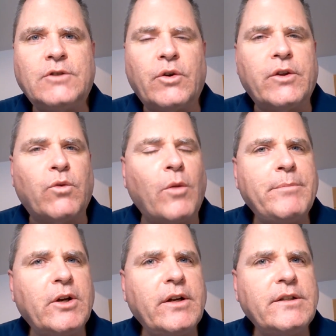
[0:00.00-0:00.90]
during the
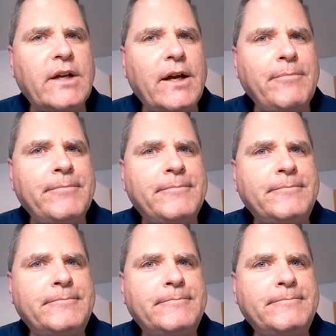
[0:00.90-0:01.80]
Roman period time?
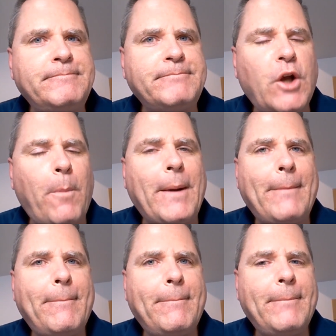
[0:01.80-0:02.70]
Nope.